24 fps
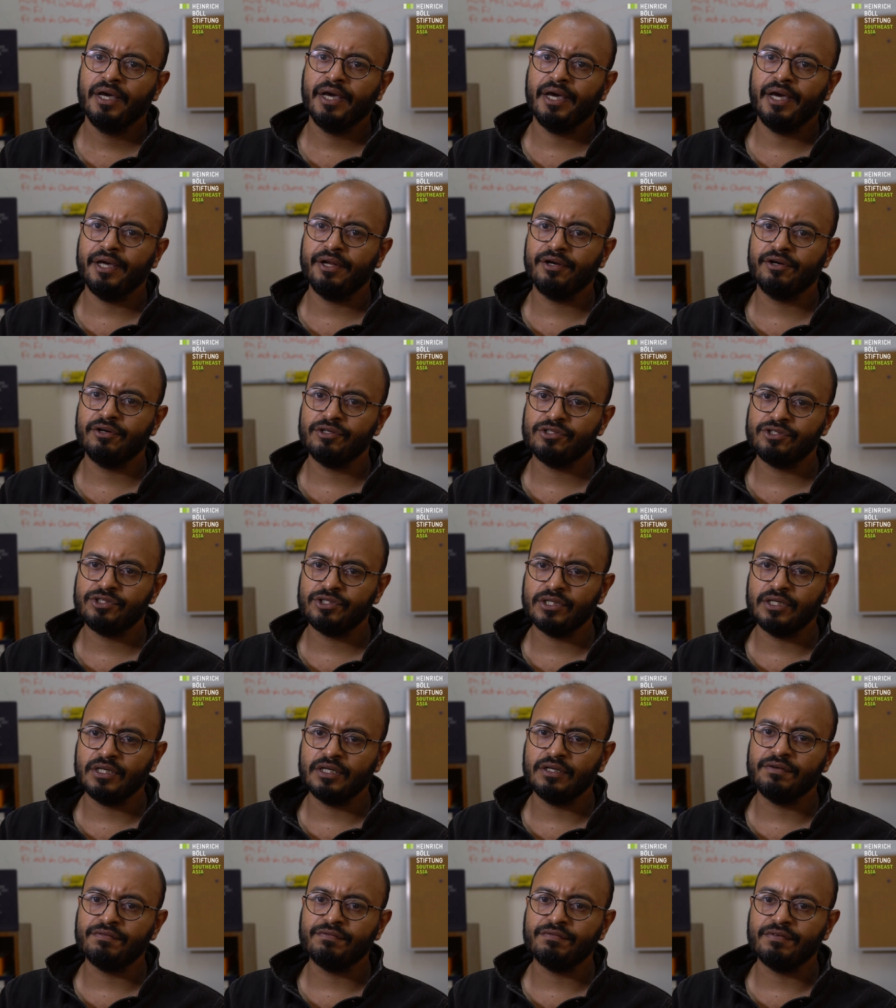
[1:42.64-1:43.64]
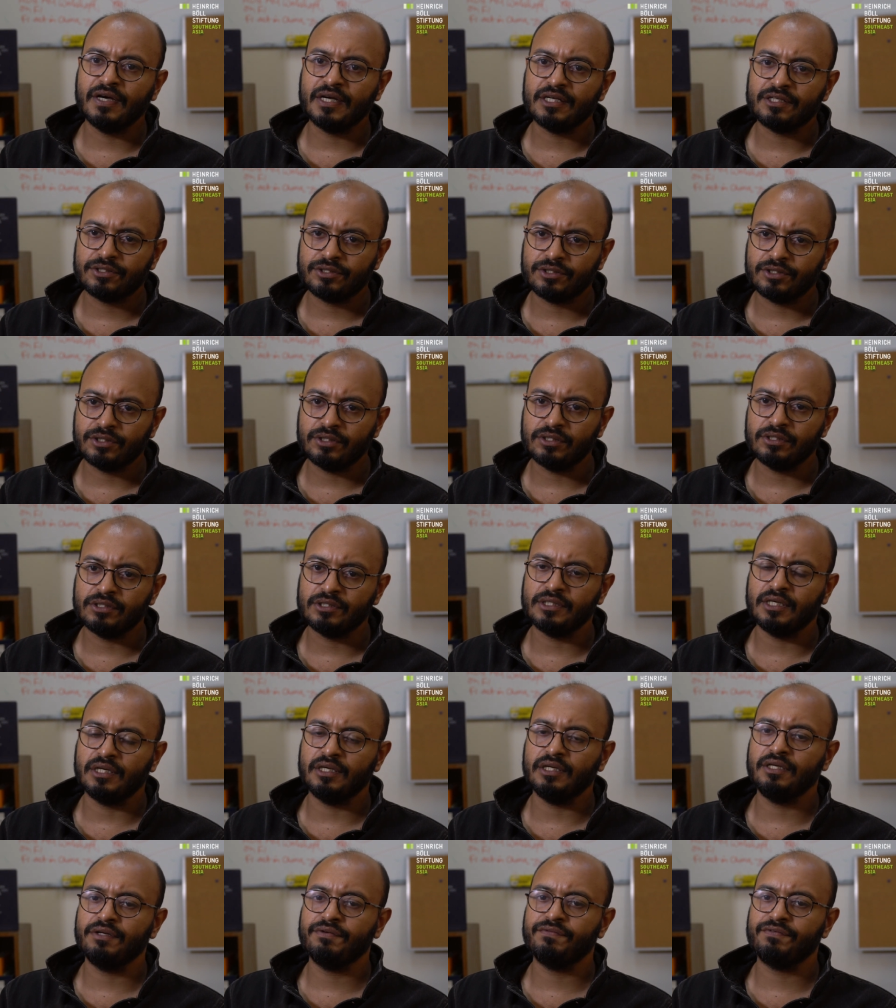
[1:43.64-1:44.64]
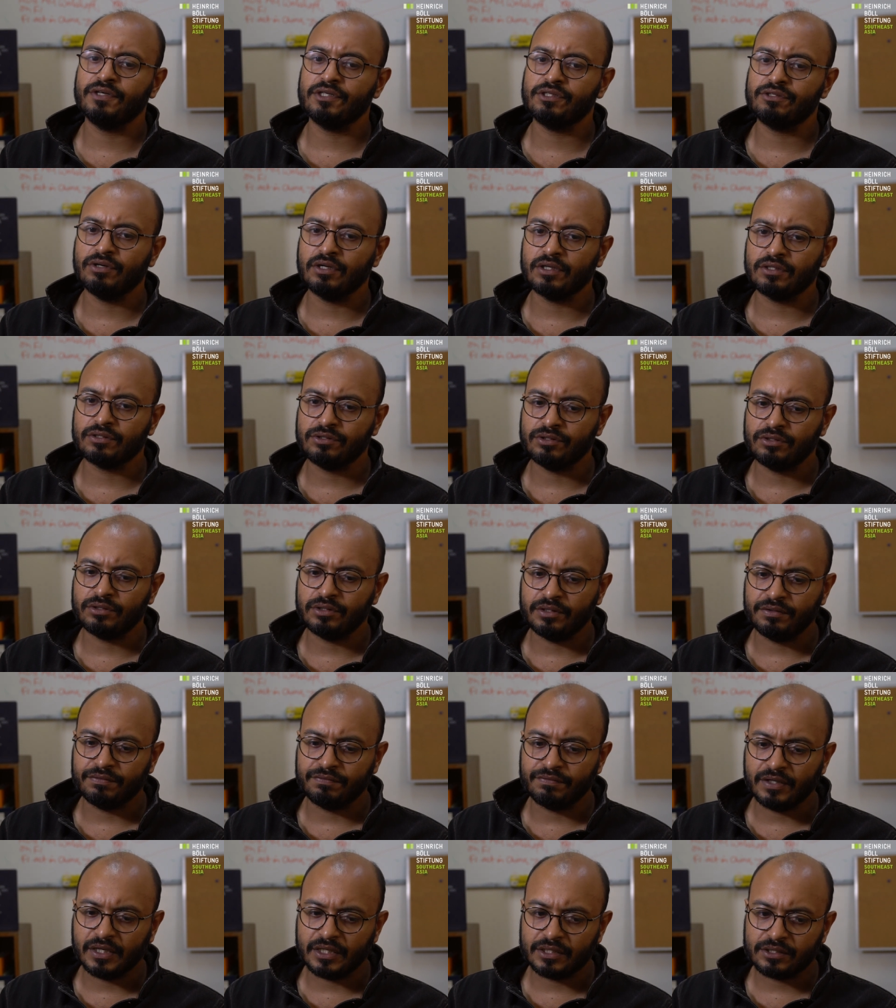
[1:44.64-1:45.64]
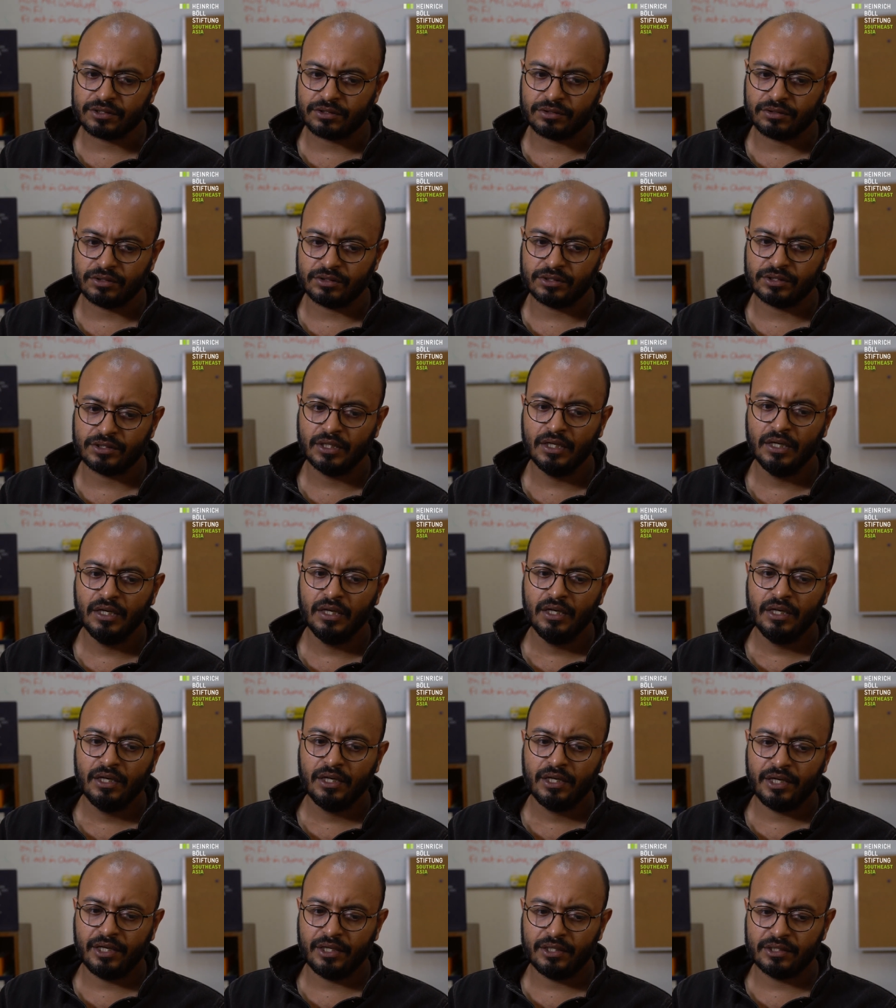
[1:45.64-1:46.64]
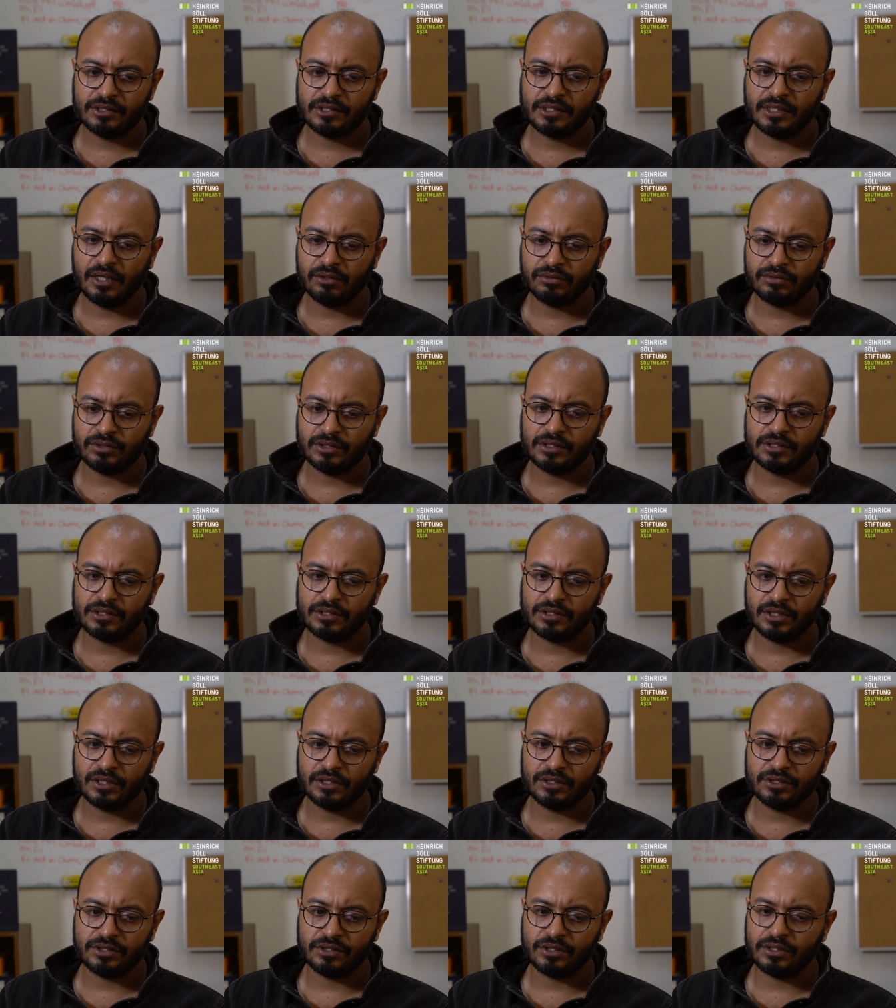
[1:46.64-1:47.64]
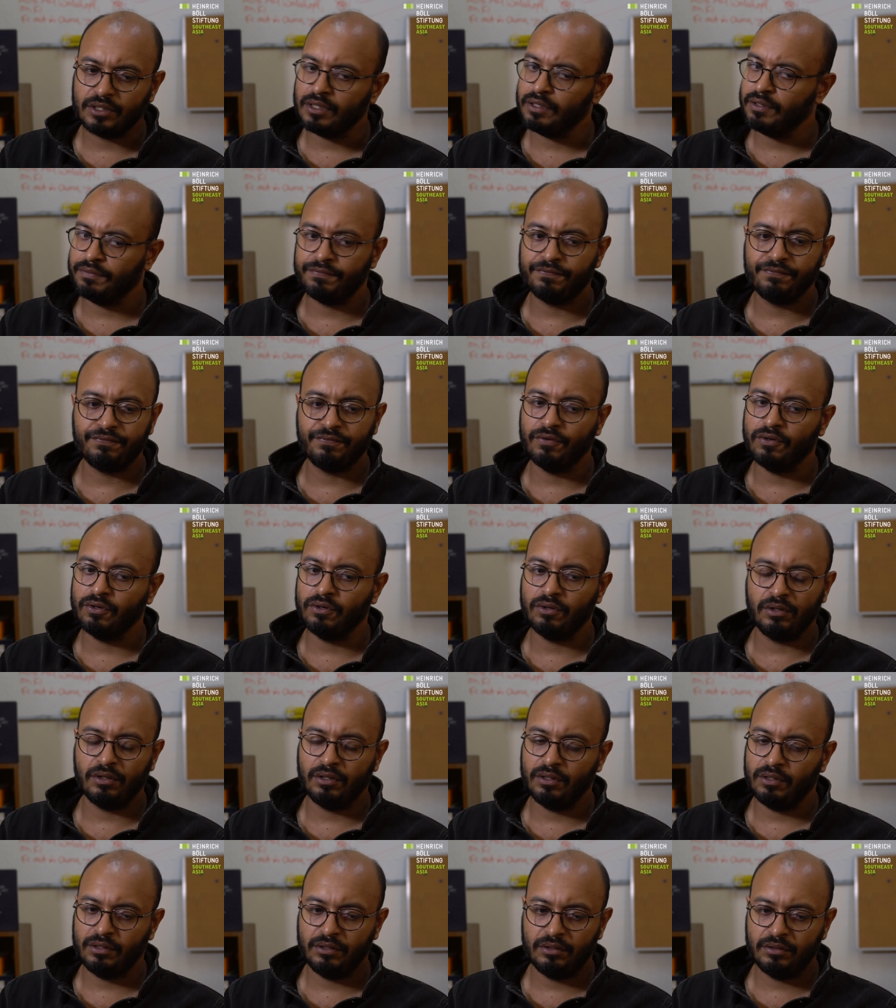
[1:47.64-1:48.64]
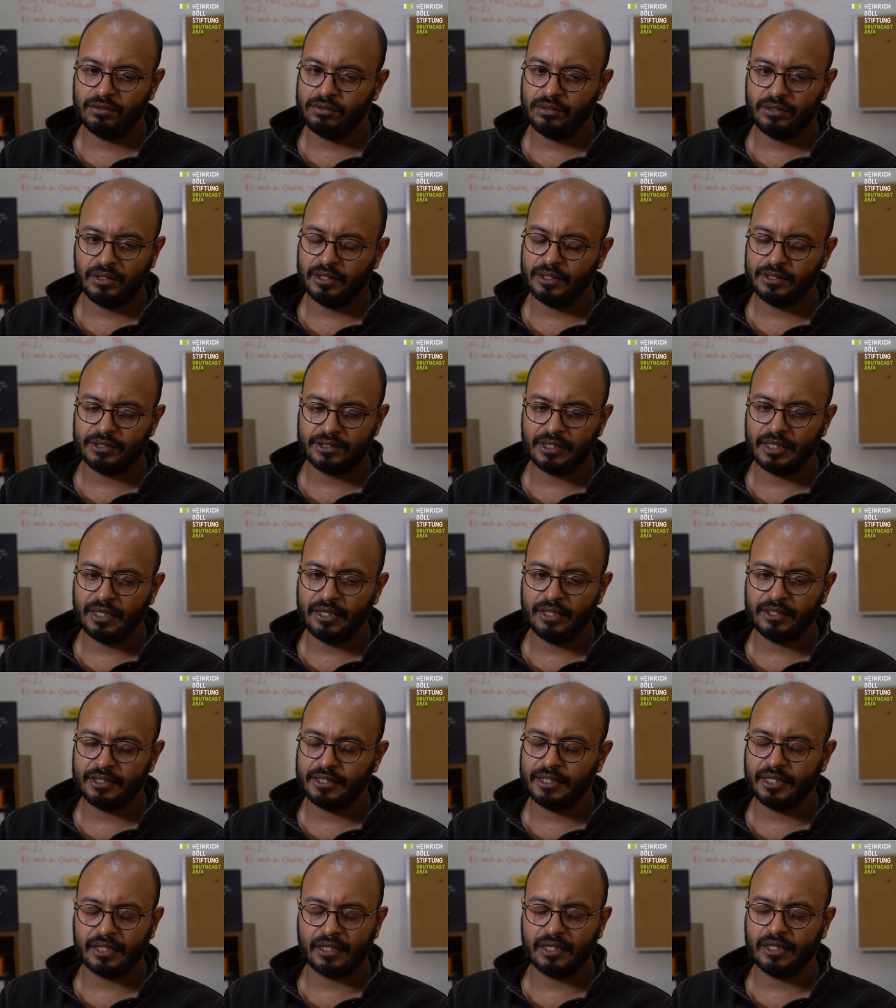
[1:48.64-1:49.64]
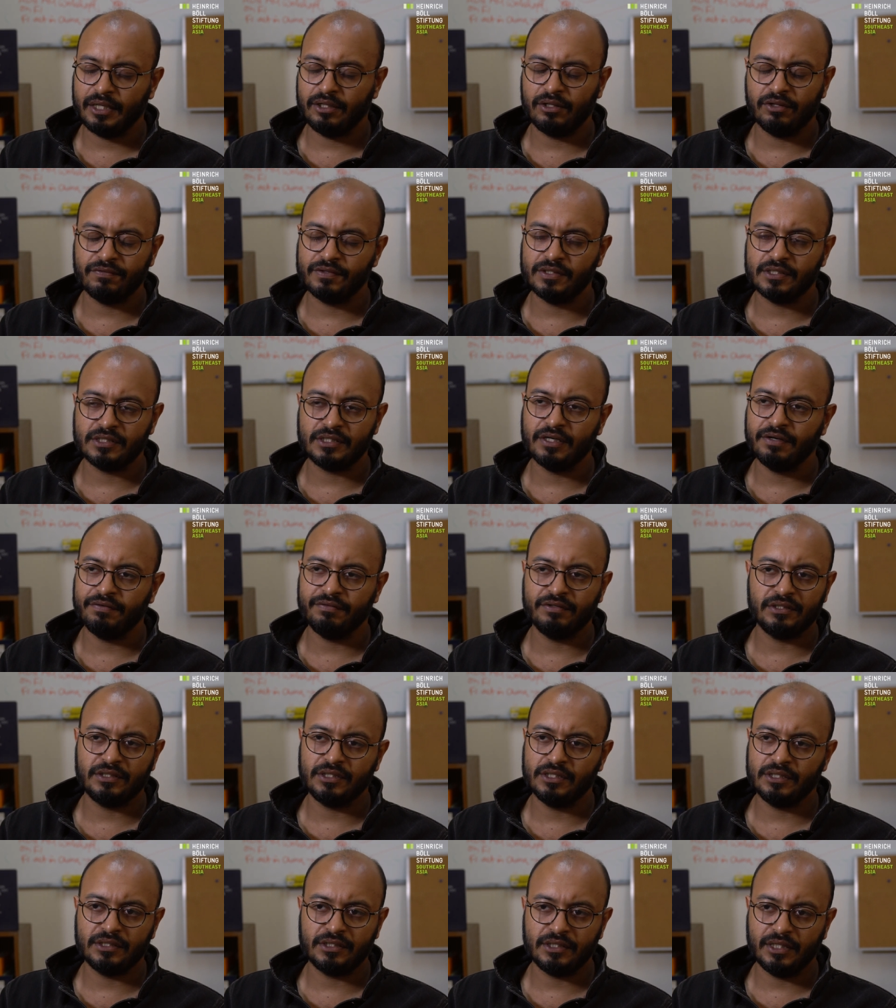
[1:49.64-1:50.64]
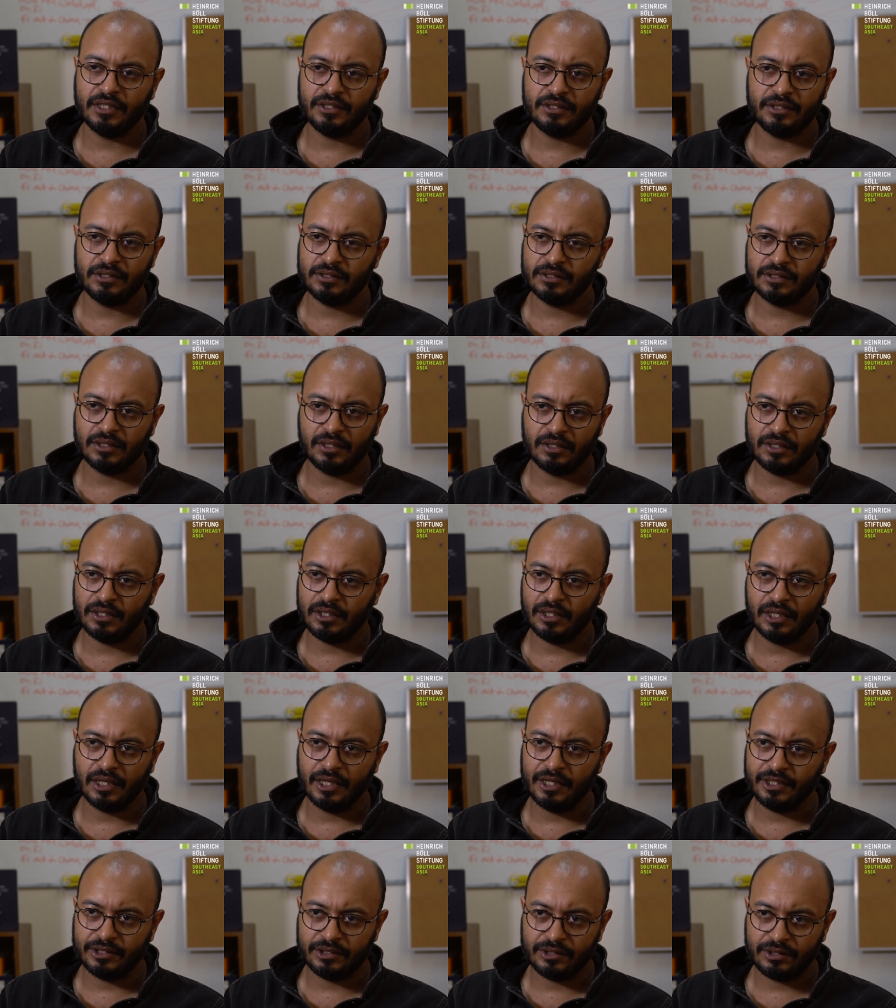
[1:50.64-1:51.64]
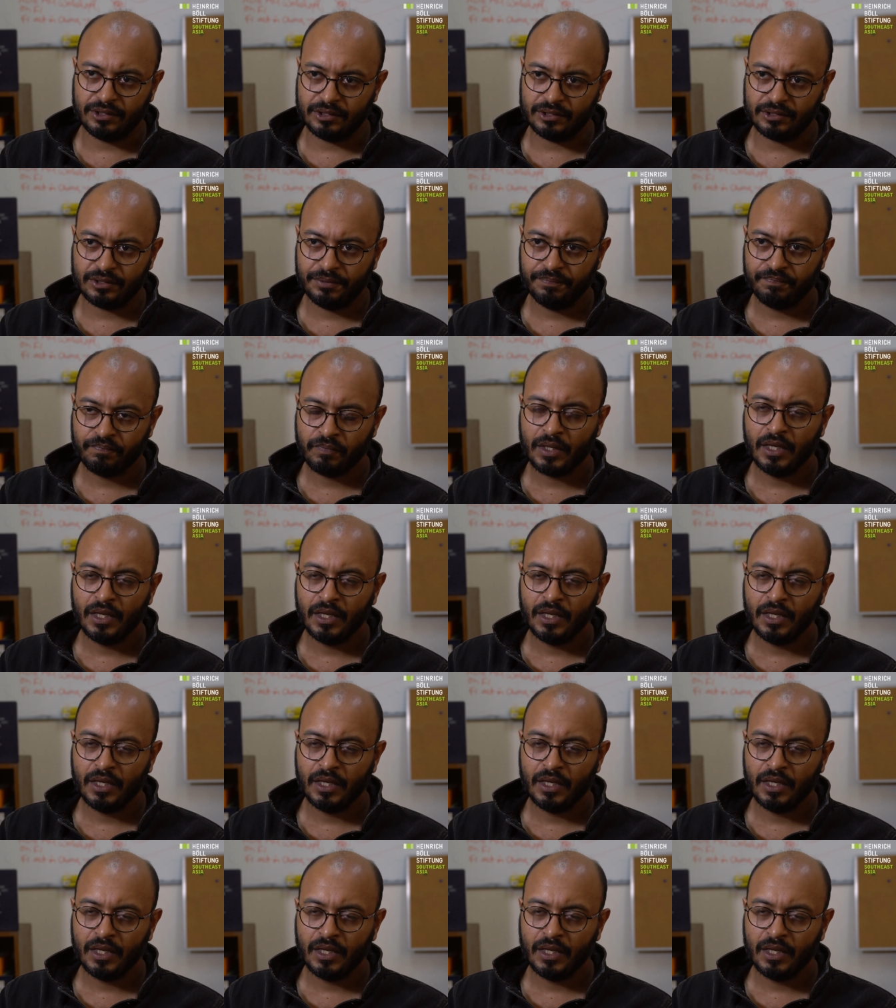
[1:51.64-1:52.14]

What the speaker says: energy investors and infrastructure investors in Southeast Asia for the entire decade of the 70s, 80s, and the 90s.